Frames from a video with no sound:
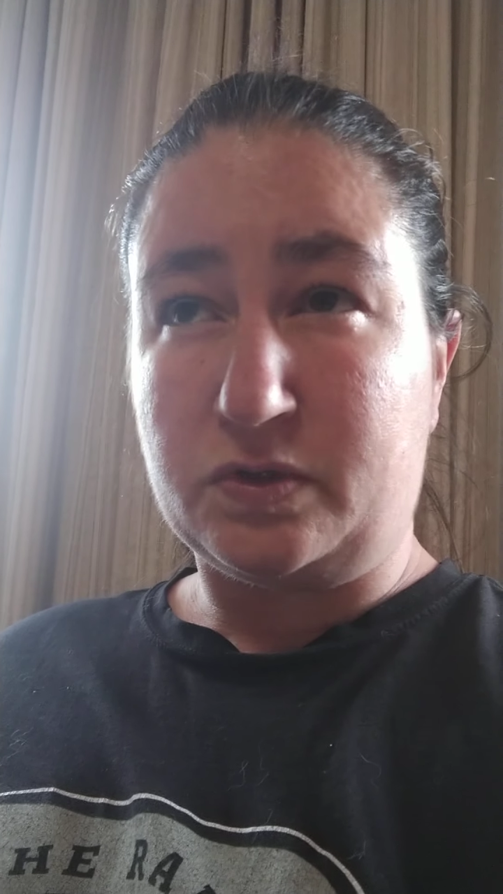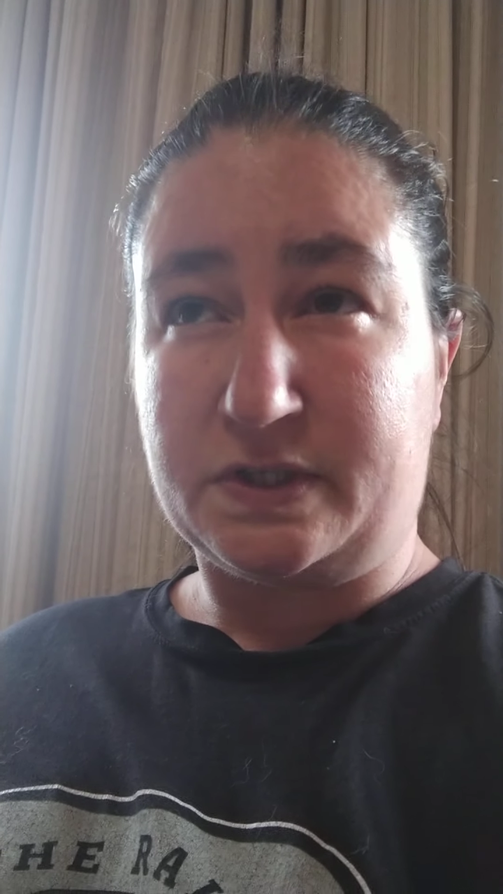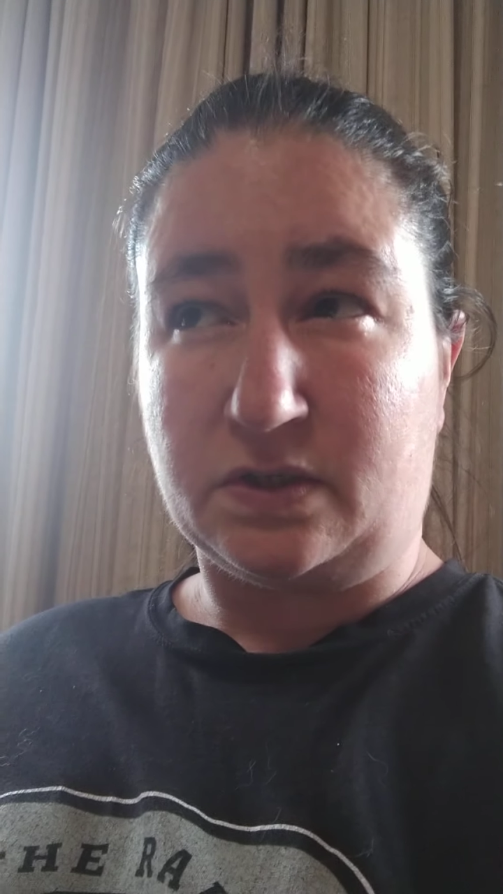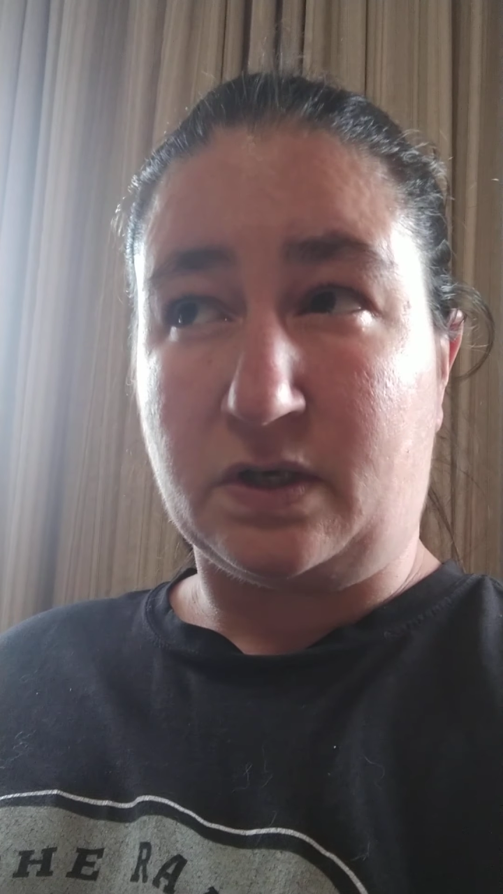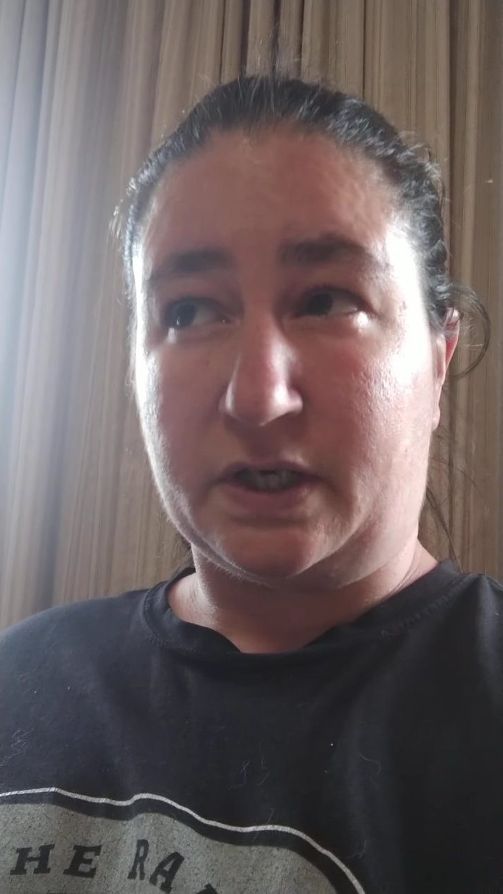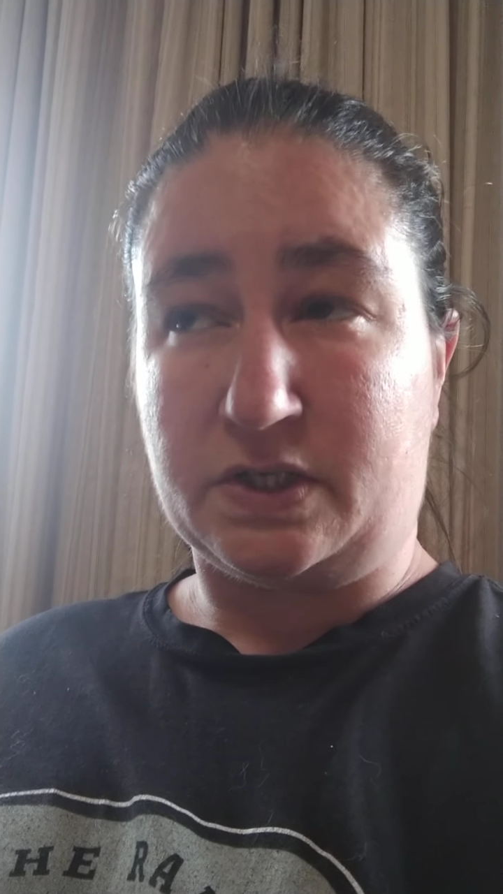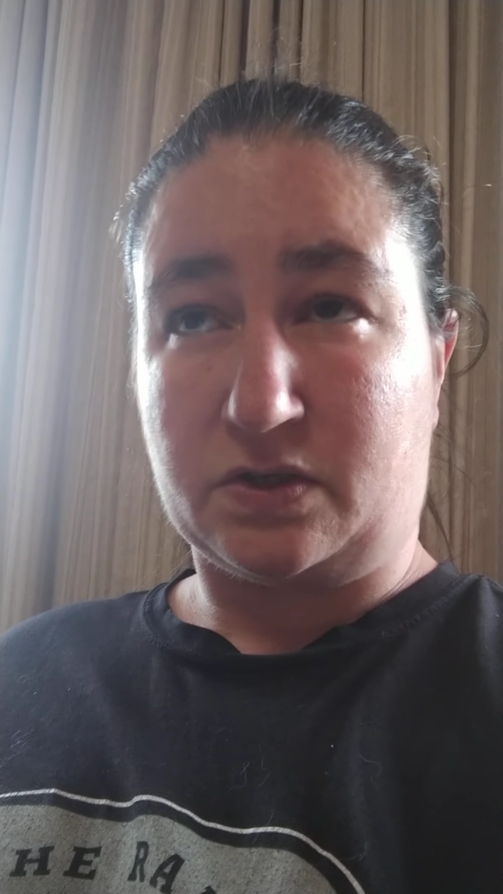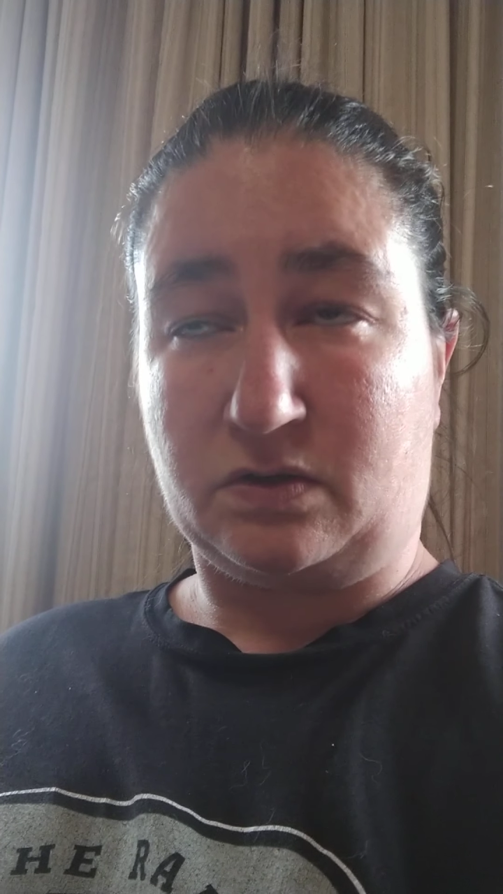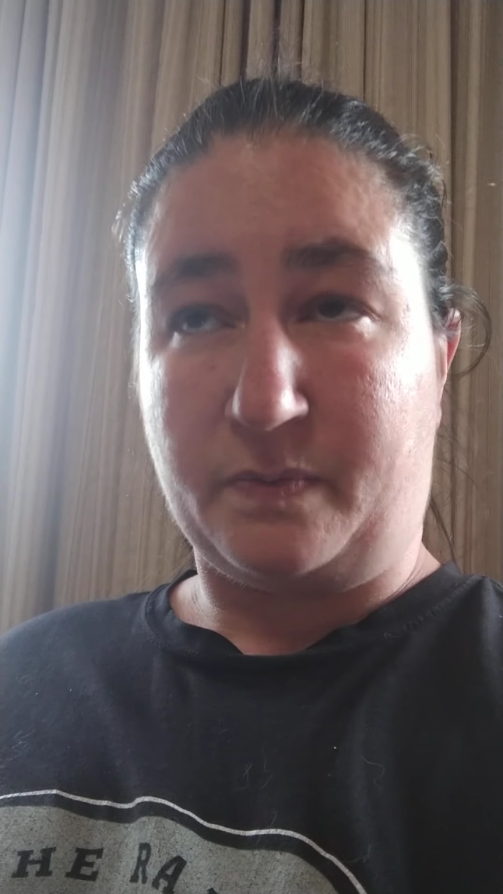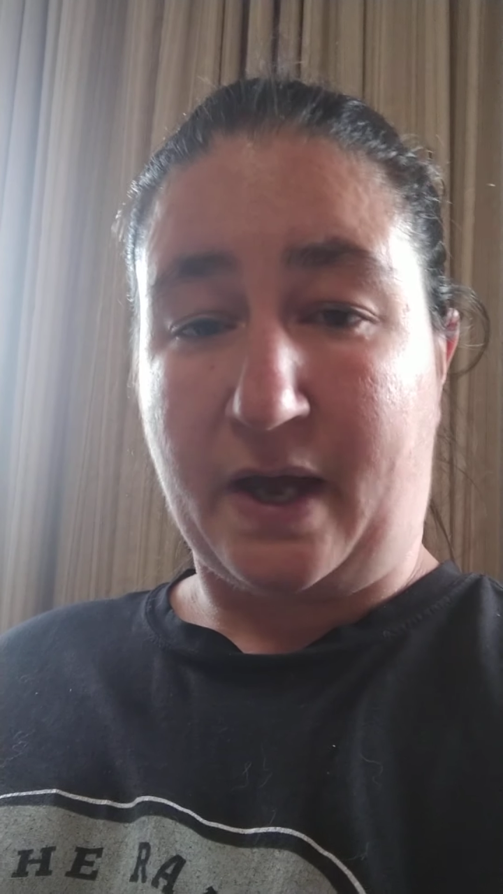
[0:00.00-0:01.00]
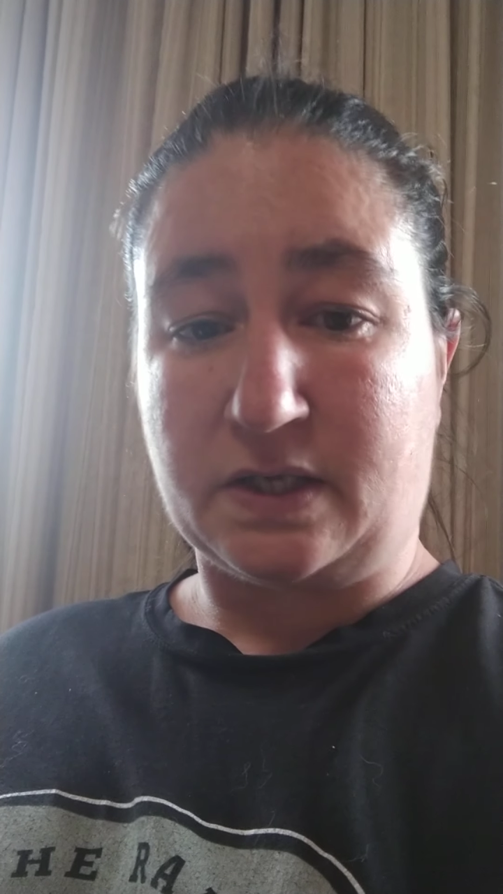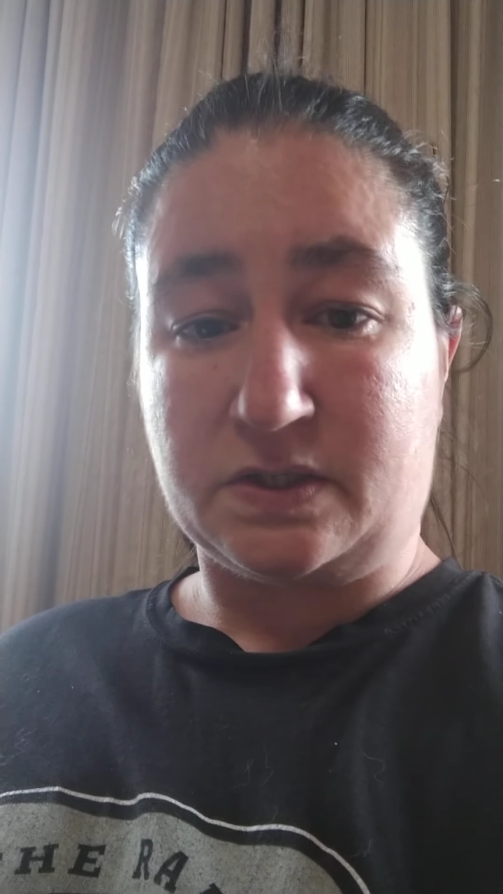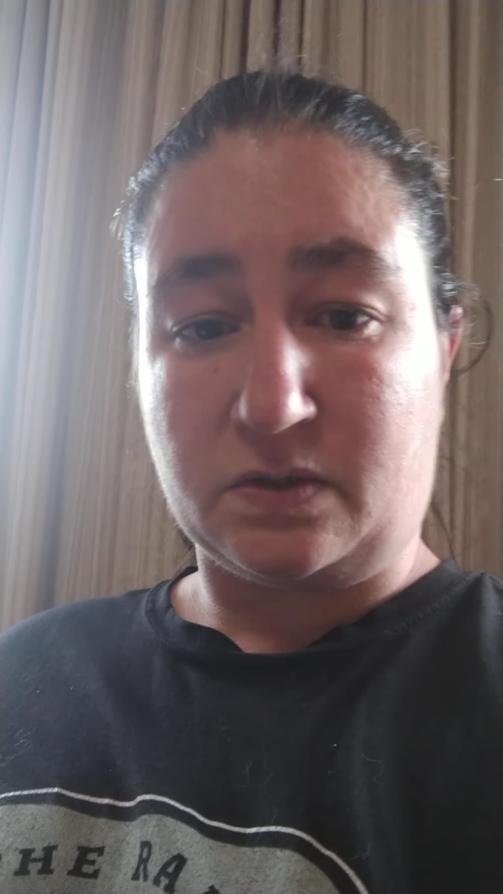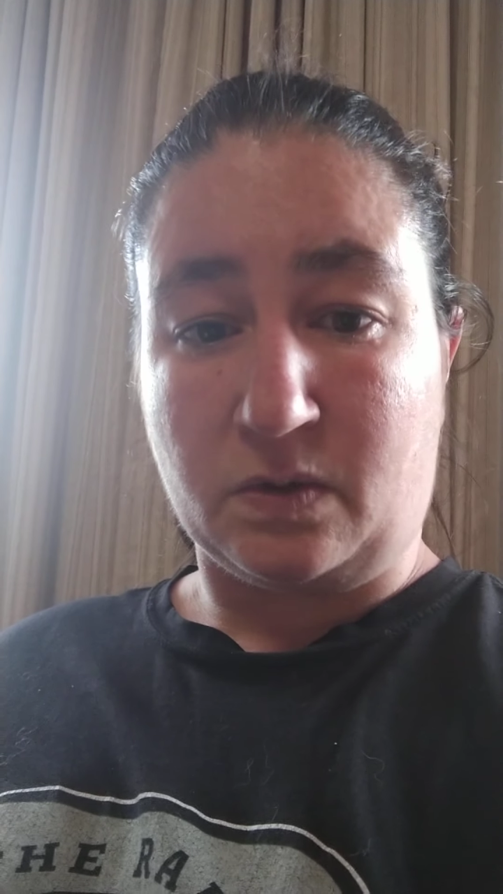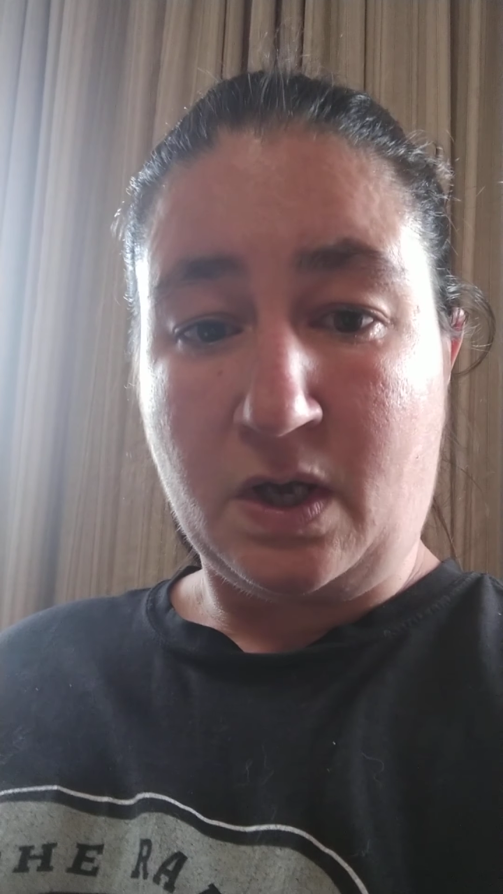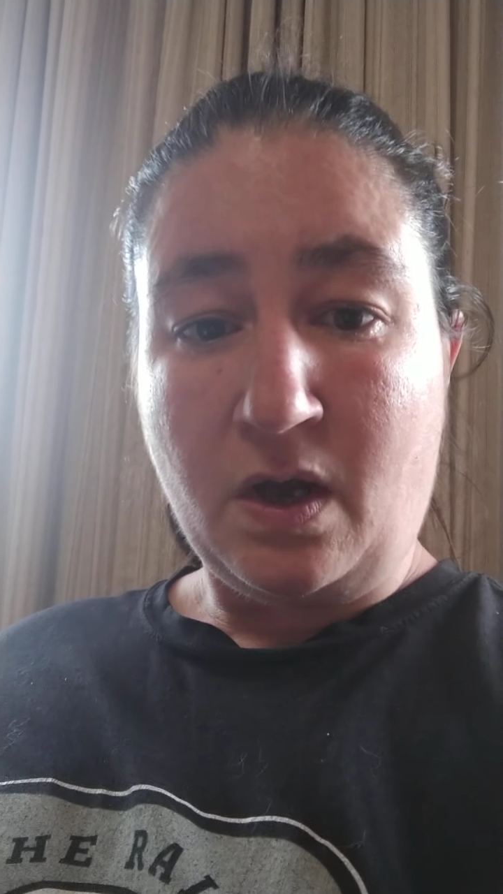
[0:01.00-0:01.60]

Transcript: still kind of circle back to,